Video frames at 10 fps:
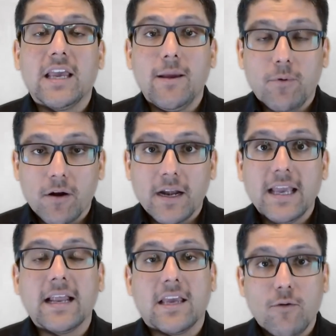keep
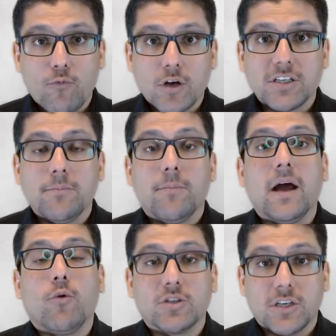learning and keep watching by
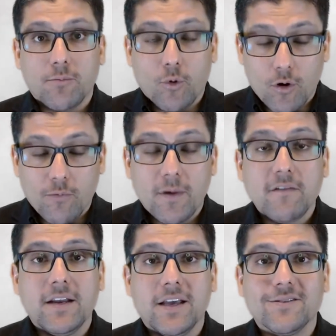watching more of my
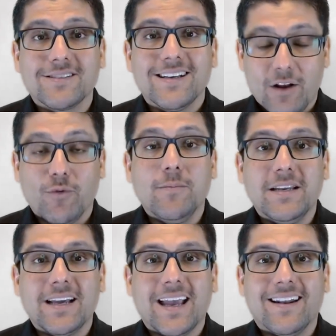videos, and we'll
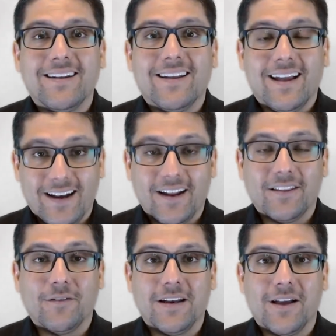meet again in
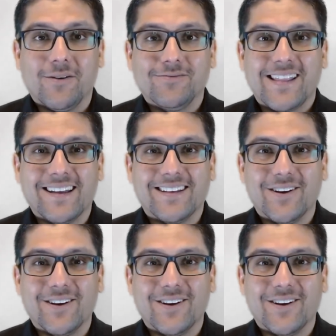another video. Thank